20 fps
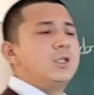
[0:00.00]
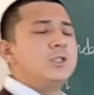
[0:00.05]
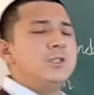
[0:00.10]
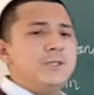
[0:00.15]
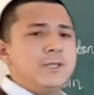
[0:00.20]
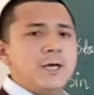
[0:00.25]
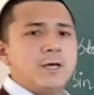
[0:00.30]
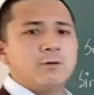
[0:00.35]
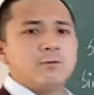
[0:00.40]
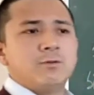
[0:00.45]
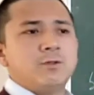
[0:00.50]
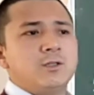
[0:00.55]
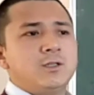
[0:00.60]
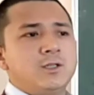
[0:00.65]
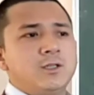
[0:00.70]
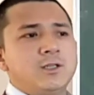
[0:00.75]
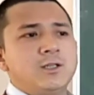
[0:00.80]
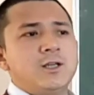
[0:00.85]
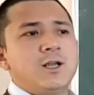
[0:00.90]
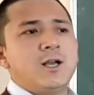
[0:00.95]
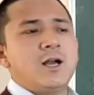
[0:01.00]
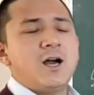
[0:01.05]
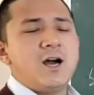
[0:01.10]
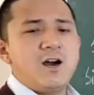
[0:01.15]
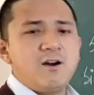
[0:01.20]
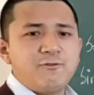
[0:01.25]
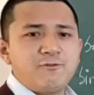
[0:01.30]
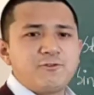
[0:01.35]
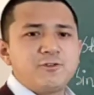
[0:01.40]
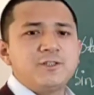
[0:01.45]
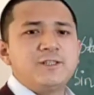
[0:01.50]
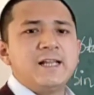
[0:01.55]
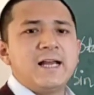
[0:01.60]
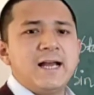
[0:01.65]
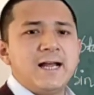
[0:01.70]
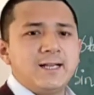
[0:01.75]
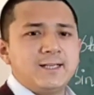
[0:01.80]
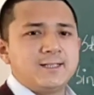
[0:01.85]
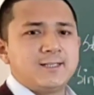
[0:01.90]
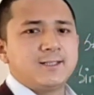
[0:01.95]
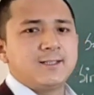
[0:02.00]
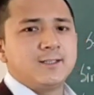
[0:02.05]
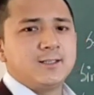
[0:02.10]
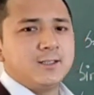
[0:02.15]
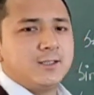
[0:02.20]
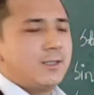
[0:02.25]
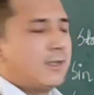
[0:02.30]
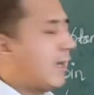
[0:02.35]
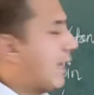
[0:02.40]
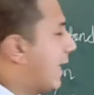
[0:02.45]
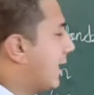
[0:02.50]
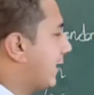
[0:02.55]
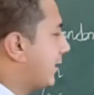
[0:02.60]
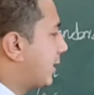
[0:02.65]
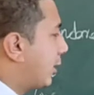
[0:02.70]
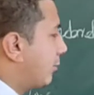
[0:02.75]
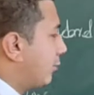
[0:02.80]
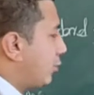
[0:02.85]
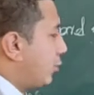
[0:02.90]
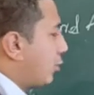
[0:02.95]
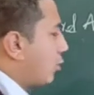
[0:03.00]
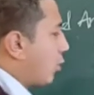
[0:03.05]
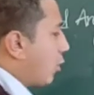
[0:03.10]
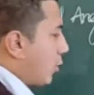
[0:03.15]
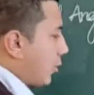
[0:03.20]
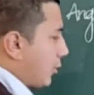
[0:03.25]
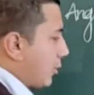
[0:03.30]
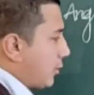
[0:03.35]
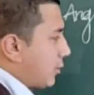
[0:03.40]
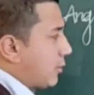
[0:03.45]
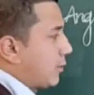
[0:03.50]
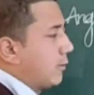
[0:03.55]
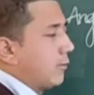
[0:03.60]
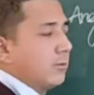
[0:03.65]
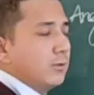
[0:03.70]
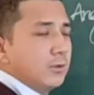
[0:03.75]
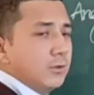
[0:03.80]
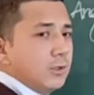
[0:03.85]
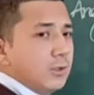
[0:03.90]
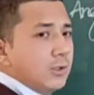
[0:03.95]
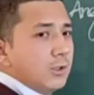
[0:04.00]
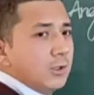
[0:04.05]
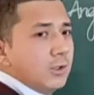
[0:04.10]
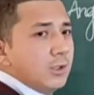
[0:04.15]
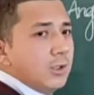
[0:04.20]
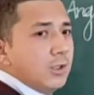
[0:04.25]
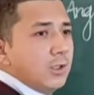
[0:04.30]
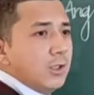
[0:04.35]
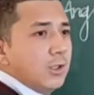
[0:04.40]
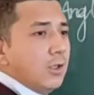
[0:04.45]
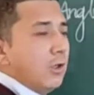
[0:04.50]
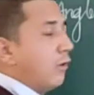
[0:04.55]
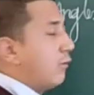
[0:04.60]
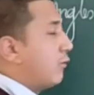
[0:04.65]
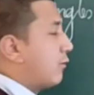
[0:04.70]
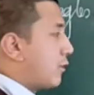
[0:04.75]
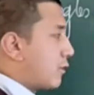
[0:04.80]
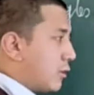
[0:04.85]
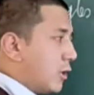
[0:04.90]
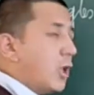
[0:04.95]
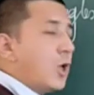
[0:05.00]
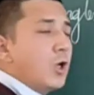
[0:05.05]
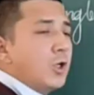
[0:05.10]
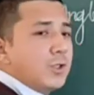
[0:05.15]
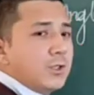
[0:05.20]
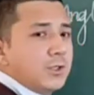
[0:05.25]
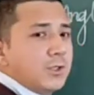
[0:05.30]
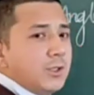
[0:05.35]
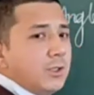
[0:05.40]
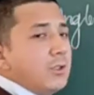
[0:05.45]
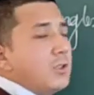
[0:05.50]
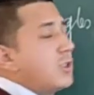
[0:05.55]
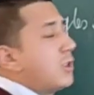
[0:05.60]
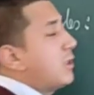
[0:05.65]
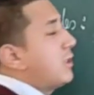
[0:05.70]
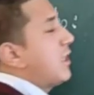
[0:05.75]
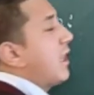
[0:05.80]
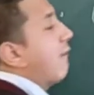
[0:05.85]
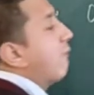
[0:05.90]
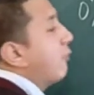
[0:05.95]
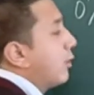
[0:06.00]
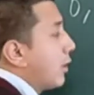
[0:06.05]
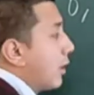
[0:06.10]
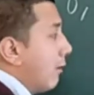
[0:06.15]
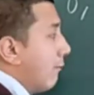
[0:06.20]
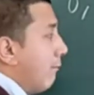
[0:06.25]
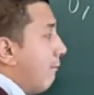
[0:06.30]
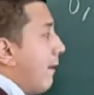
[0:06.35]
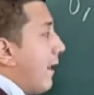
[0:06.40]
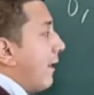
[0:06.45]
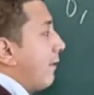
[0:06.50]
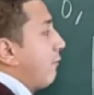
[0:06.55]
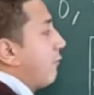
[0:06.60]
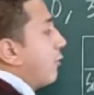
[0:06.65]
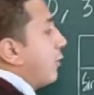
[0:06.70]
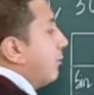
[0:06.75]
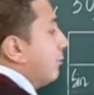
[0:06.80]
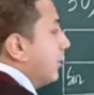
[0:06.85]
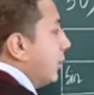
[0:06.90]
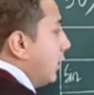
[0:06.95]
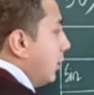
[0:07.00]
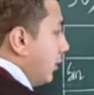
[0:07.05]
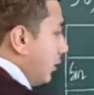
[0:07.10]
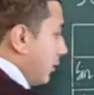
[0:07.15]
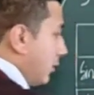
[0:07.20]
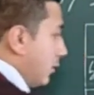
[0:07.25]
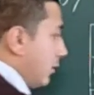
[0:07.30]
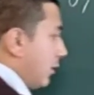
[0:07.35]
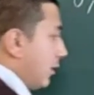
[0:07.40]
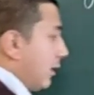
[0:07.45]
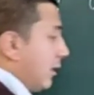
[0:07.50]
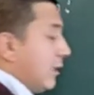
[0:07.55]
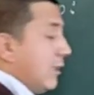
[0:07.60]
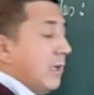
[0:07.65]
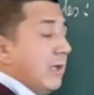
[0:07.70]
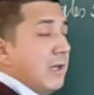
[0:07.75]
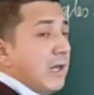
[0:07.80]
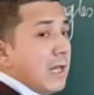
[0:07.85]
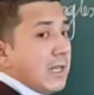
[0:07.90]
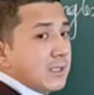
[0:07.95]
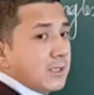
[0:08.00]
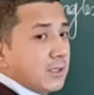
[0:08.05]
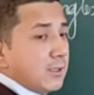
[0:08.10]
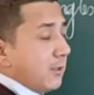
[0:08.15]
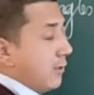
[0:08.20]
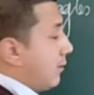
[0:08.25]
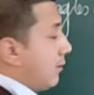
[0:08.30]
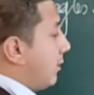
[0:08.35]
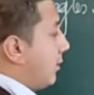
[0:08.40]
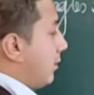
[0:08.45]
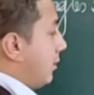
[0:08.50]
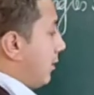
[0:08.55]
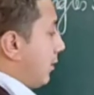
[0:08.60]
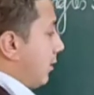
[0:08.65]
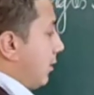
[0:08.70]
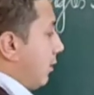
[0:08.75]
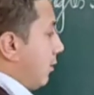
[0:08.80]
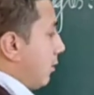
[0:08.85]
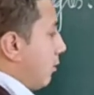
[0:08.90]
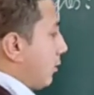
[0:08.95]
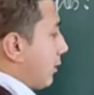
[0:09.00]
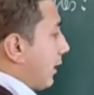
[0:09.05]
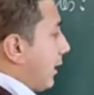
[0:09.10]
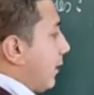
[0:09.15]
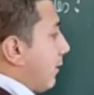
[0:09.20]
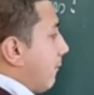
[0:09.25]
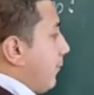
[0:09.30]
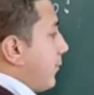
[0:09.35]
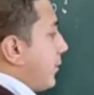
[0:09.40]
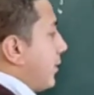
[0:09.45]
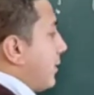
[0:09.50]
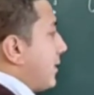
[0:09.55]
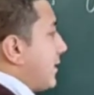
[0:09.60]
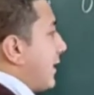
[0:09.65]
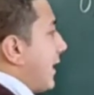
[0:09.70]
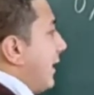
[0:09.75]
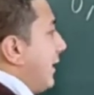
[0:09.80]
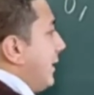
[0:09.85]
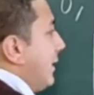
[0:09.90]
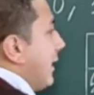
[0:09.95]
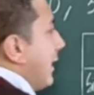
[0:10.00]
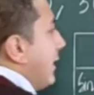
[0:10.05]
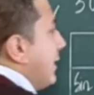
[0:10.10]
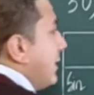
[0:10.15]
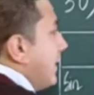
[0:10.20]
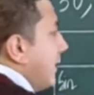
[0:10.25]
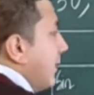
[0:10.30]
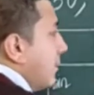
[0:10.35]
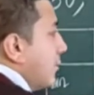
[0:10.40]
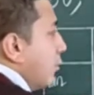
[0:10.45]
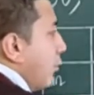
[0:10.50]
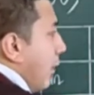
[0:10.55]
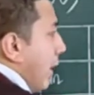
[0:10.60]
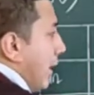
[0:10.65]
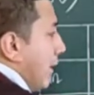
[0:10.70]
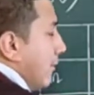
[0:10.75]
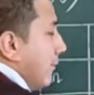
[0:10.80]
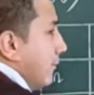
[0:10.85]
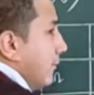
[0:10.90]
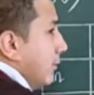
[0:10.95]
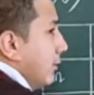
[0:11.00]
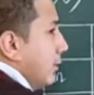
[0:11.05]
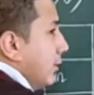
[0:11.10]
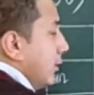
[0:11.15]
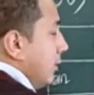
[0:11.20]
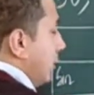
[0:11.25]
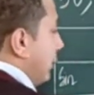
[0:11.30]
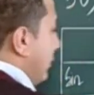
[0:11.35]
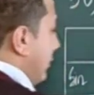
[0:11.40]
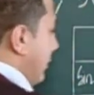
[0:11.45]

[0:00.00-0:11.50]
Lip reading: Now, after that, I come to cos. For cos, you just have to come back from the last. Okay, sine 90 is 1.